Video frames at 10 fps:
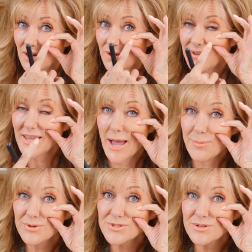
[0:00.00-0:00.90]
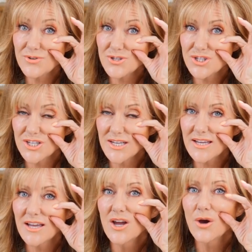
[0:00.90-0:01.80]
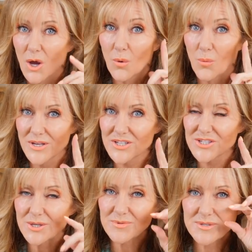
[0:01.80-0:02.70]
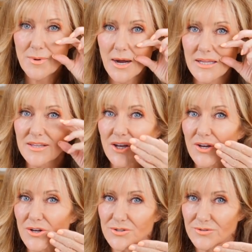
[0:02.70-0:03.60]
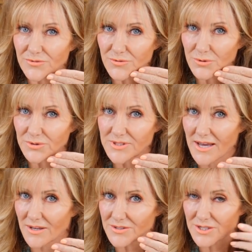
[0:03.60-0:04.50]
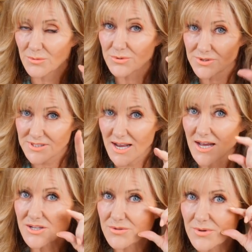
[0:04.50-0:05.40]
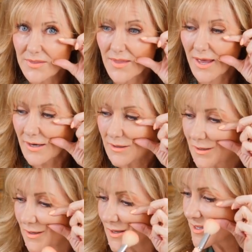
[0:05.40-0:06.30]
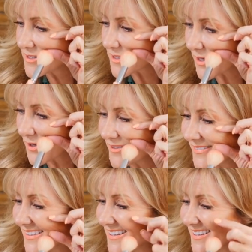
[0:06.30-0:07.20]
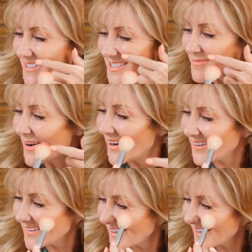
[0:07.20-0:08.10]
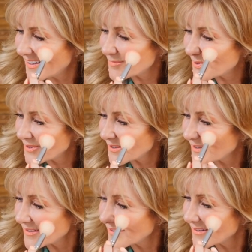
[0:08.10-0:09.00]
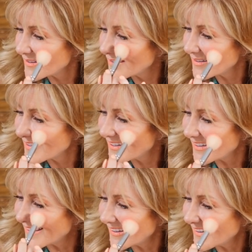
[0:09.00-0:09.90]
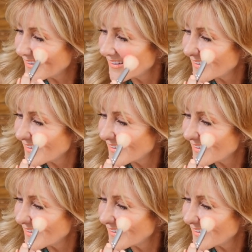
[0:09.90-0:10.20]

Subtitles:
on the apples of your cheek, when you stop smiling, they're going to fall down. So we'll start doing that. So you smile and put it here,